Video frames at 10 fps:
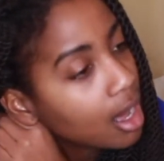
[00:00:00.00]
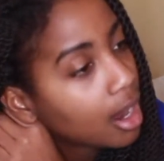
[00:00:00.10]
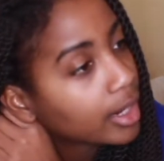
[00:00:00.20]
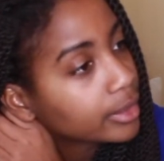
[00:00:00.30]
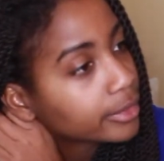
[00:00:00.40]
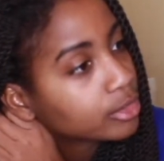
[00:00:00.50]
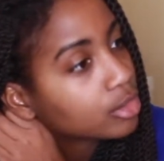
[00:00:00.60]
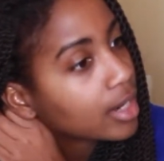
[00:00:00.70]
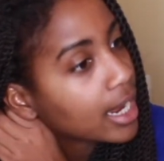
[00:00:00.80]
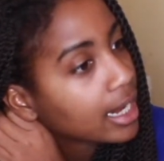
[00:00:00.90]
I looked
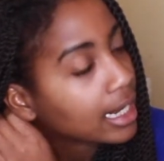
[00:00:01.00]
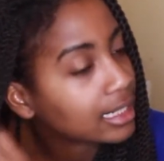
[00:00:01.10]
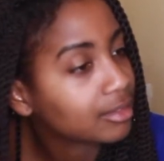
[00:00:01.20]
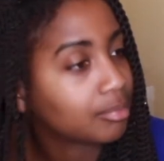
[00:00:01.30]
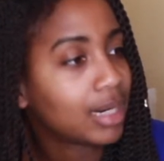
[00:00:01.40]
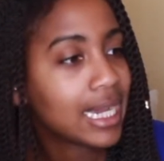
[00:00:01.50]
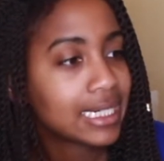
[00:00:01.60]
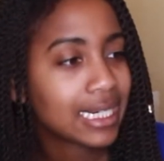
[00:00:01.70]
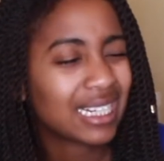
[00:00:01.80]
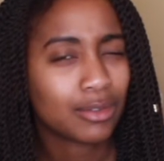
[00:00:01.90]
great. I didn't mind it.